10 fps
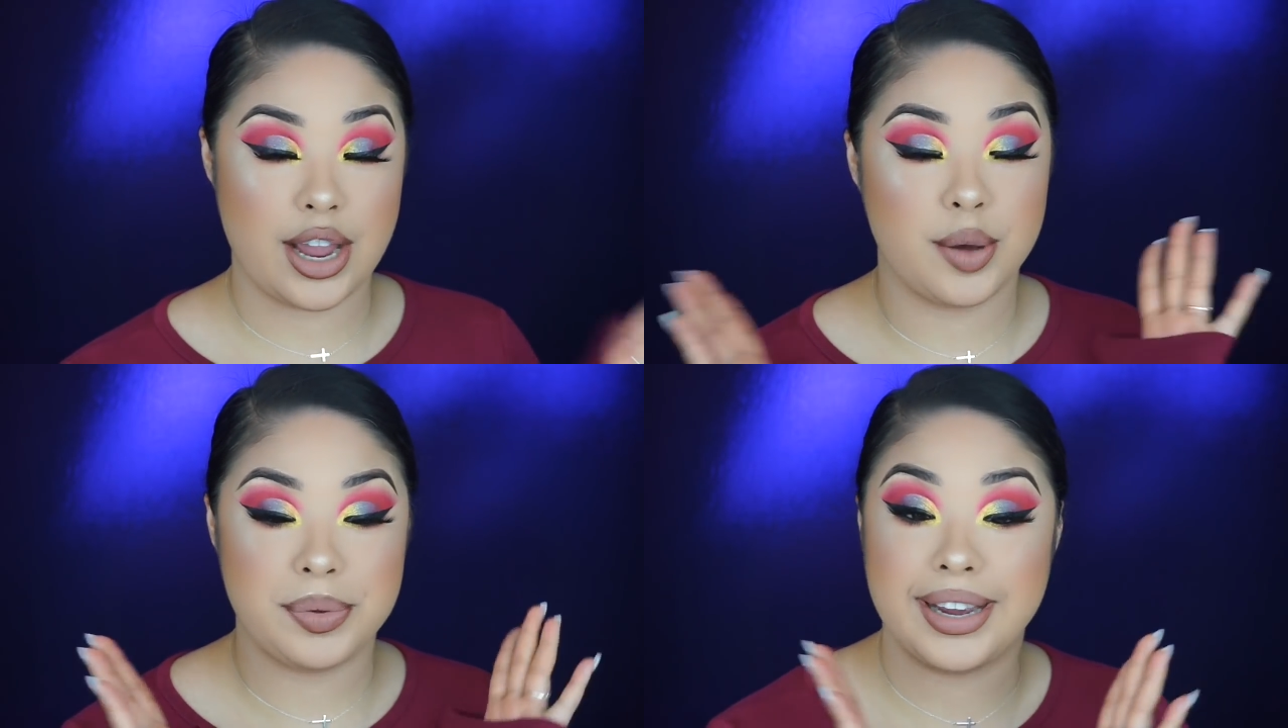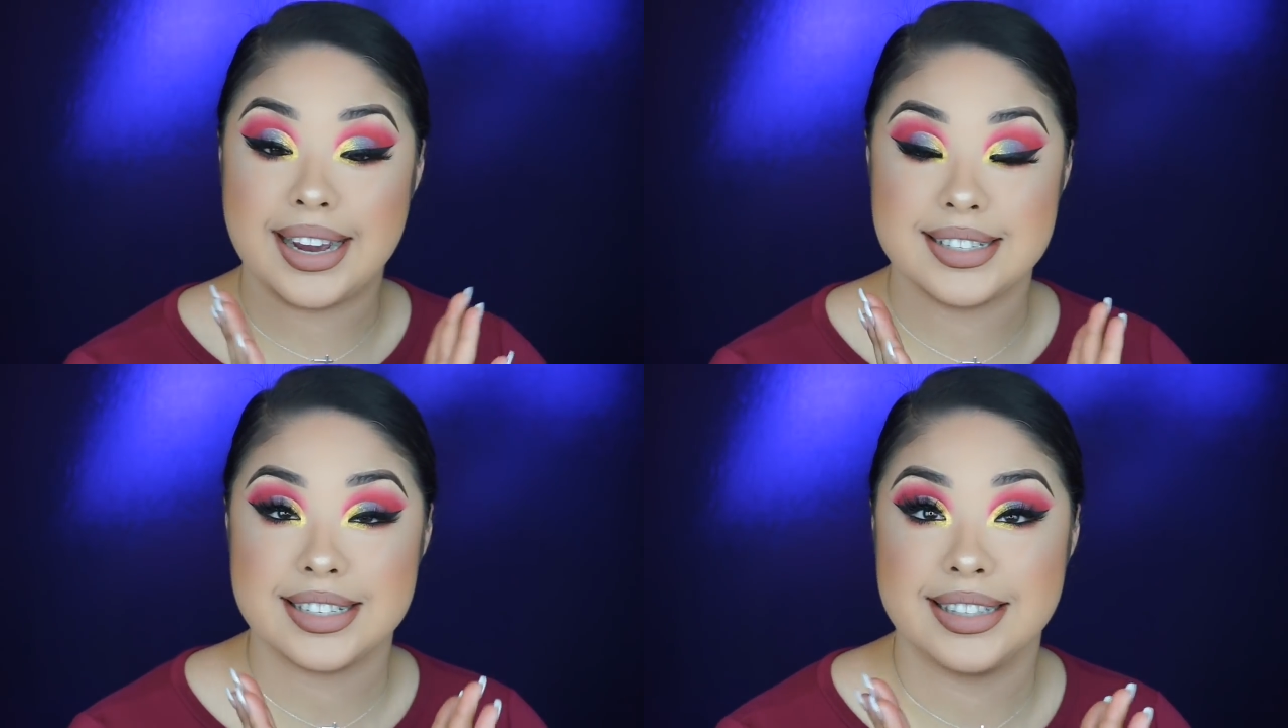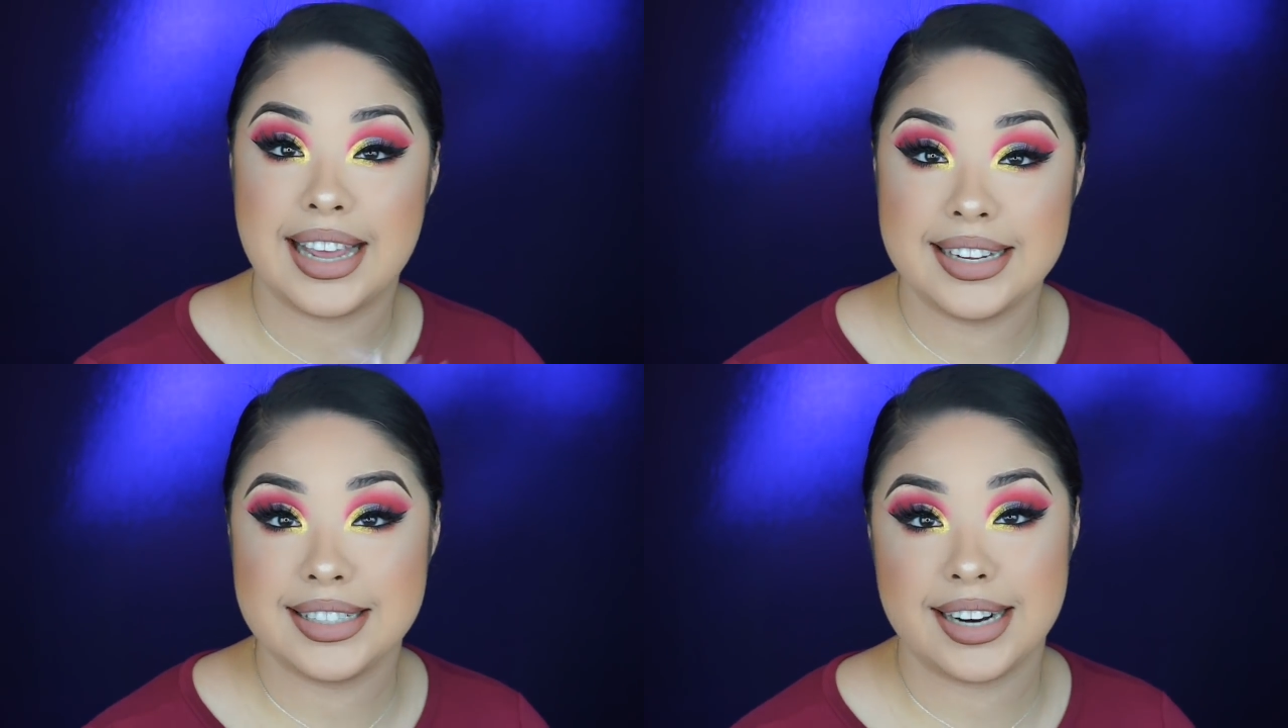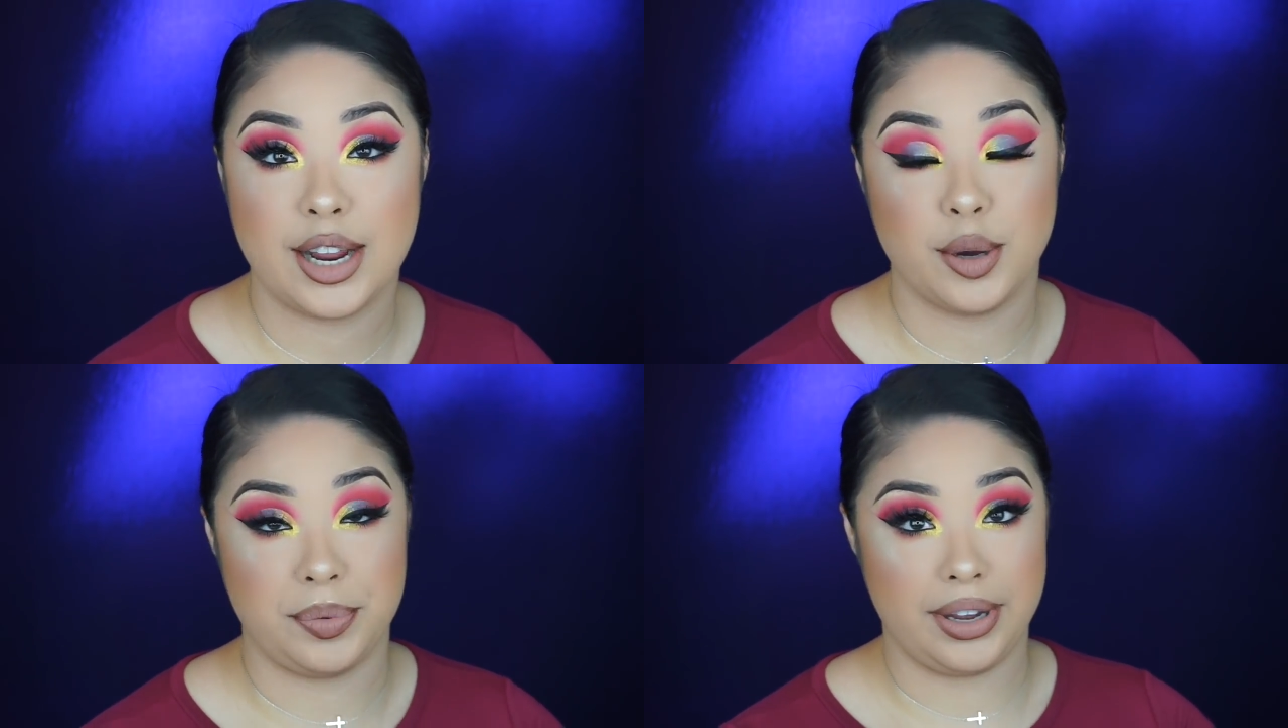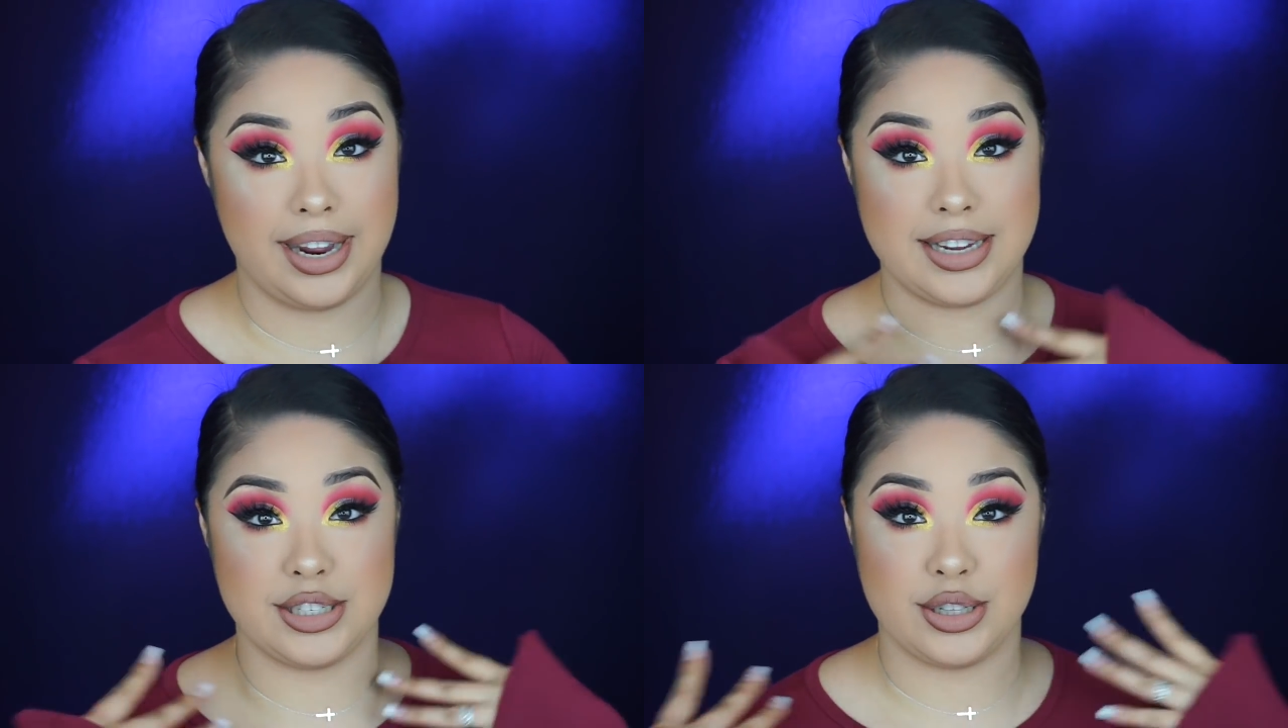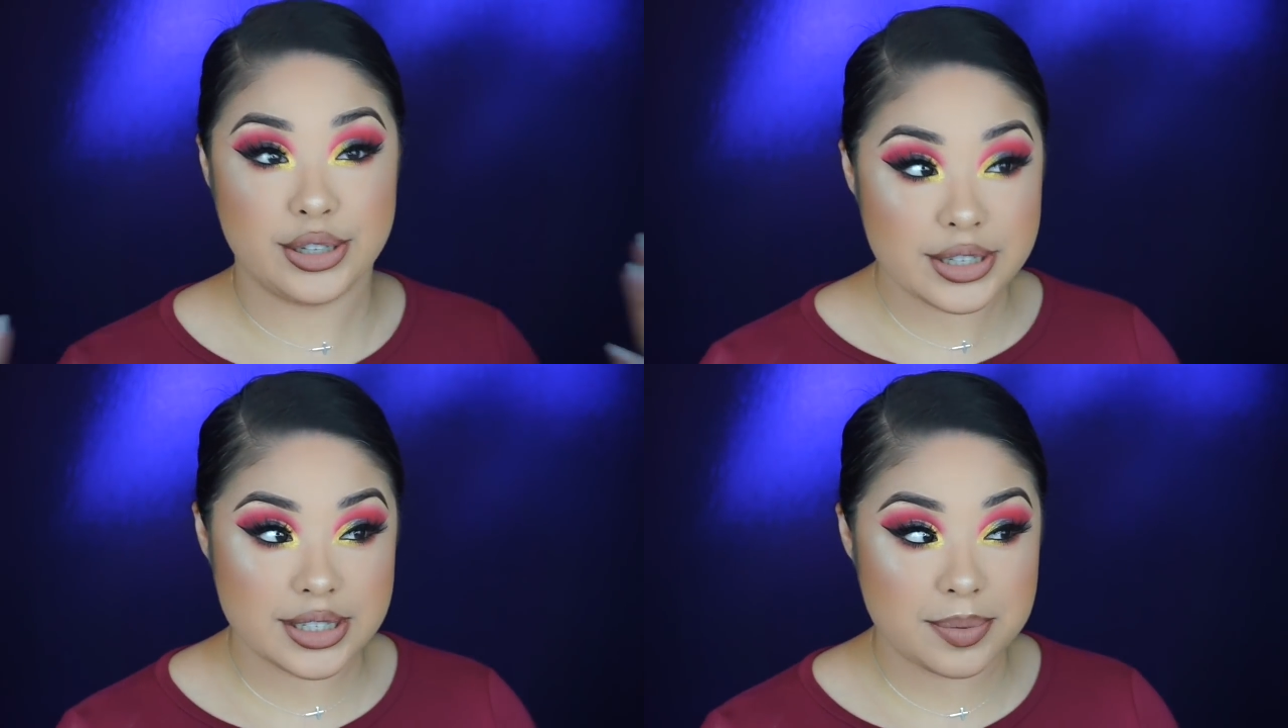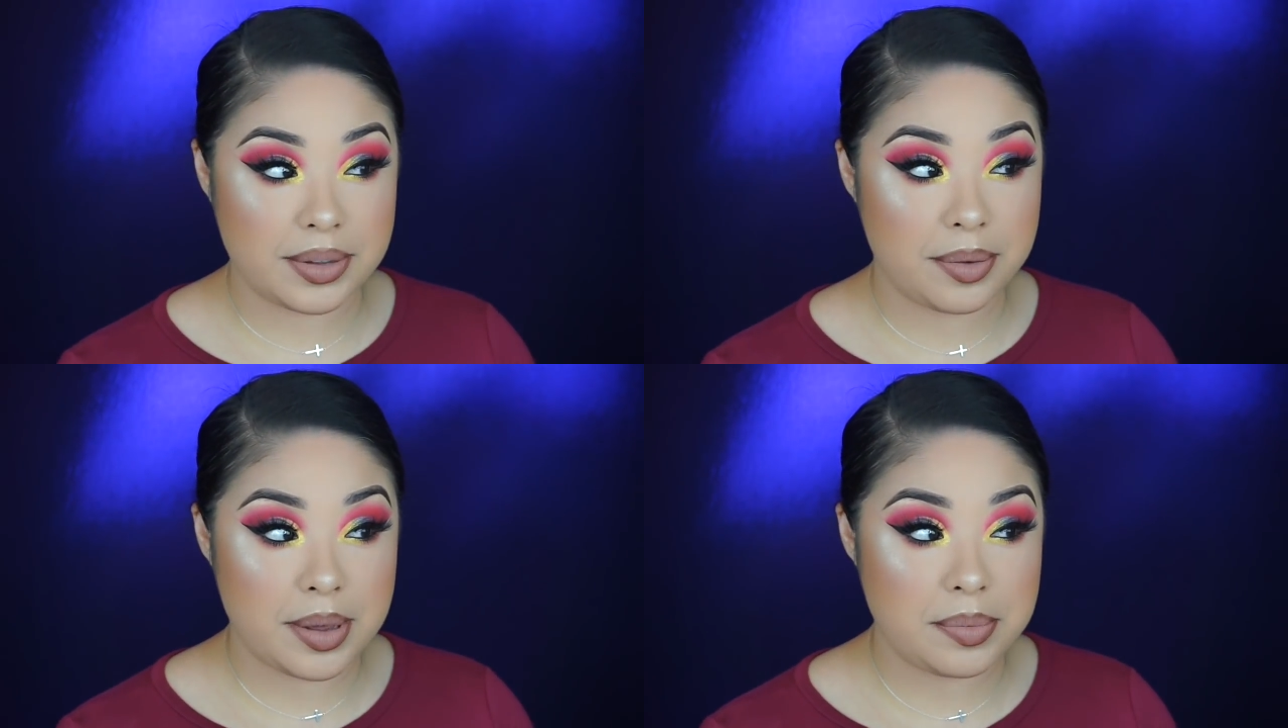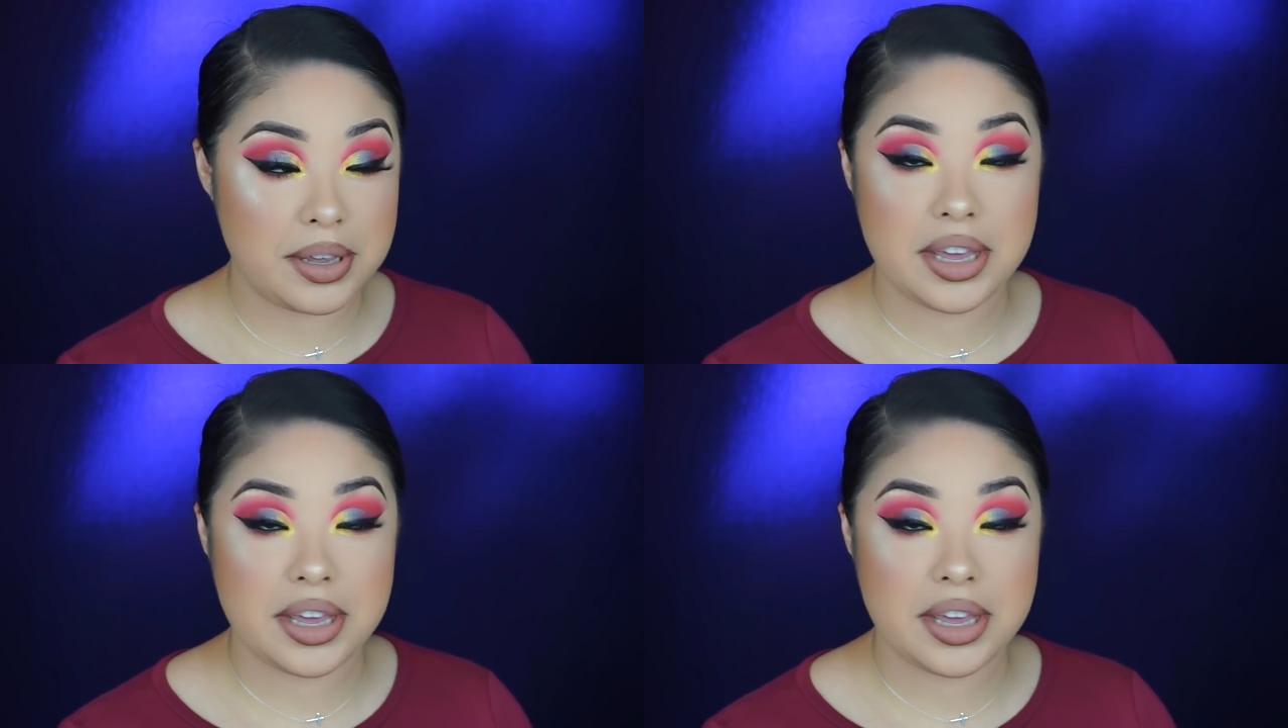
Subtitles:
I hope you guys liked it. I hope you guys learned something maybe.